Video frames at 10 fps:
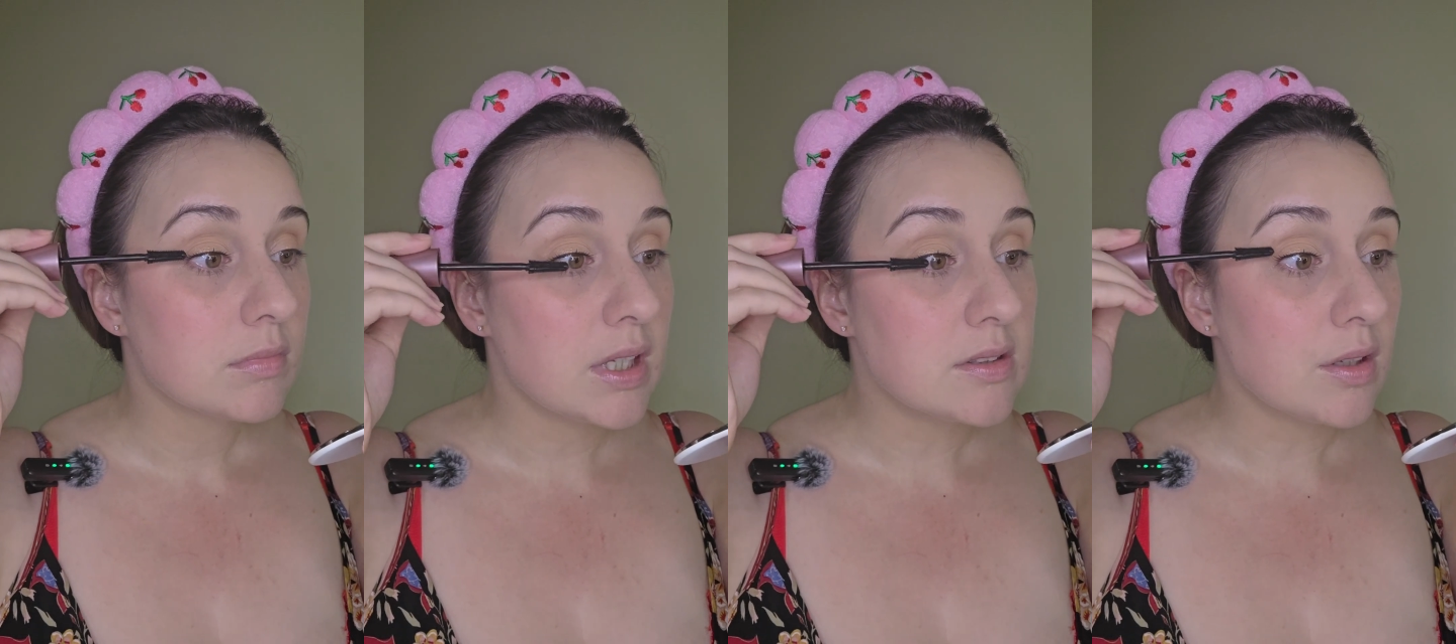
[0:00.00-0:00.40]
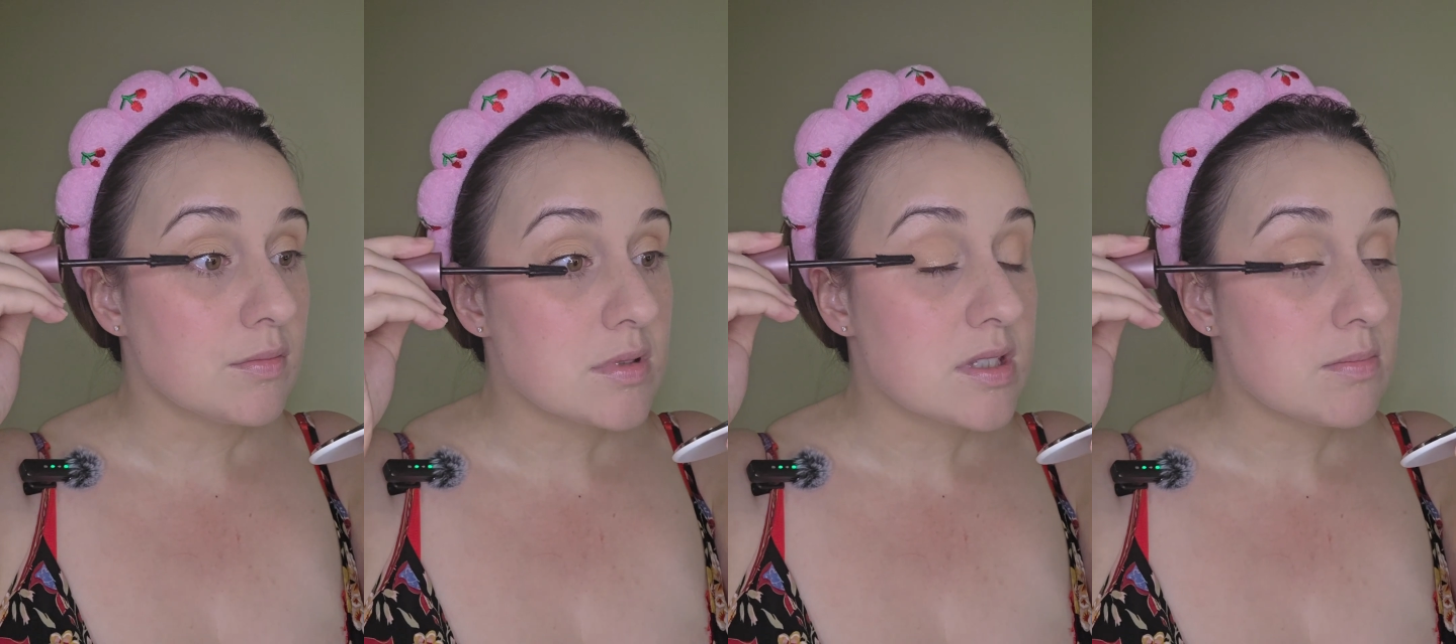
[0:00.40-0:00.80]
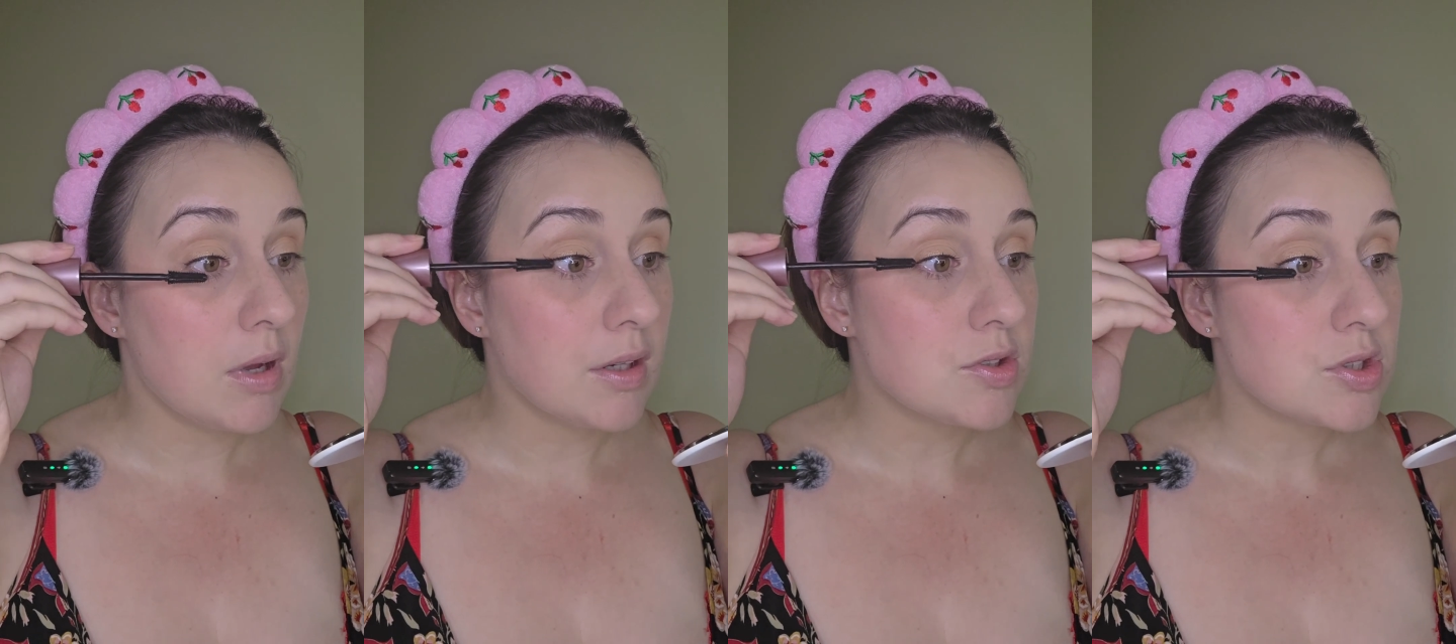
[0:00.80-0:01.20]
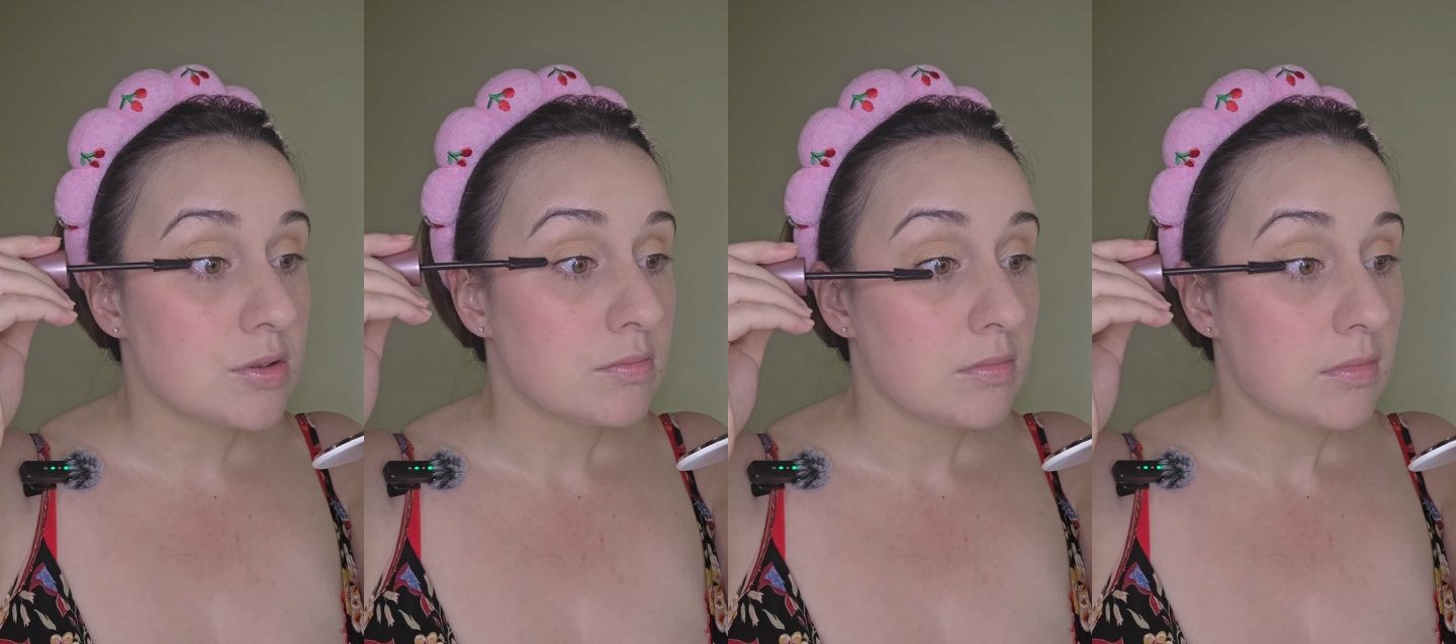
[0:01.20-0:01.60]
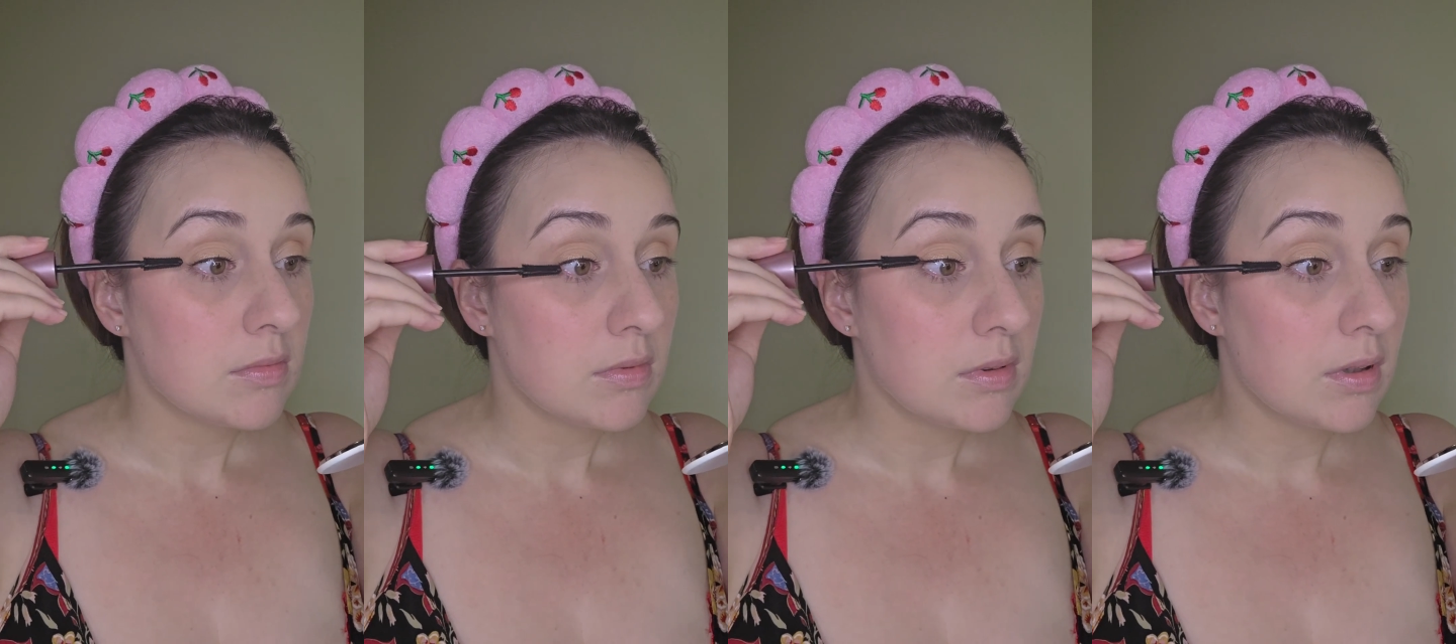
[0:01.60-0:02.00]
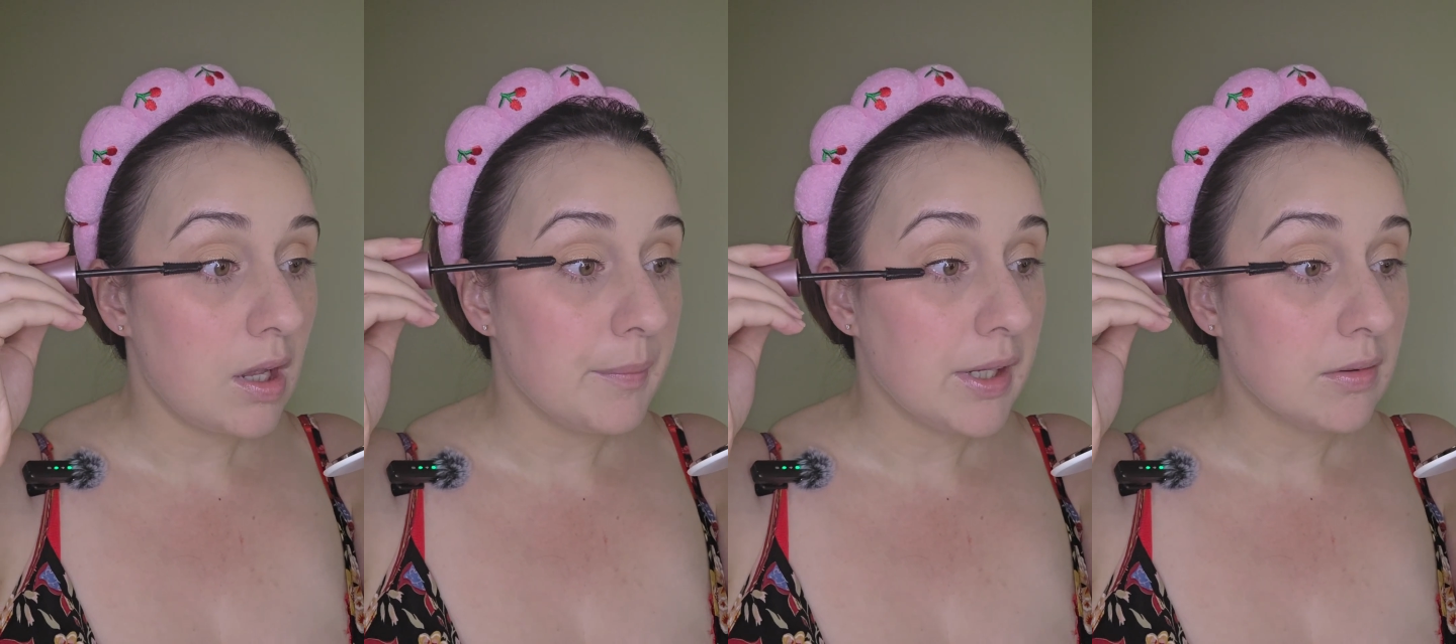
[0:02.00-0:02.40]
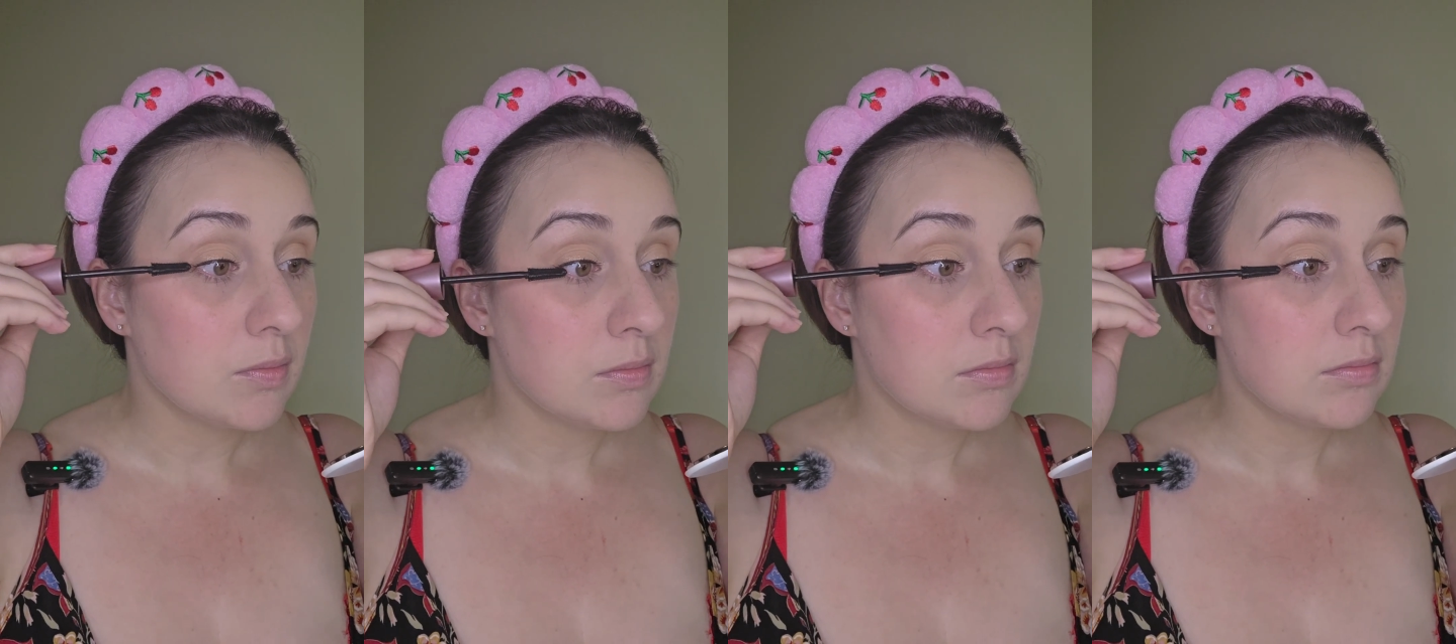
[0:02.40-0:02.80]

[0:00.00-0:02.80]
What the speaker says: they don't smudge. I mean,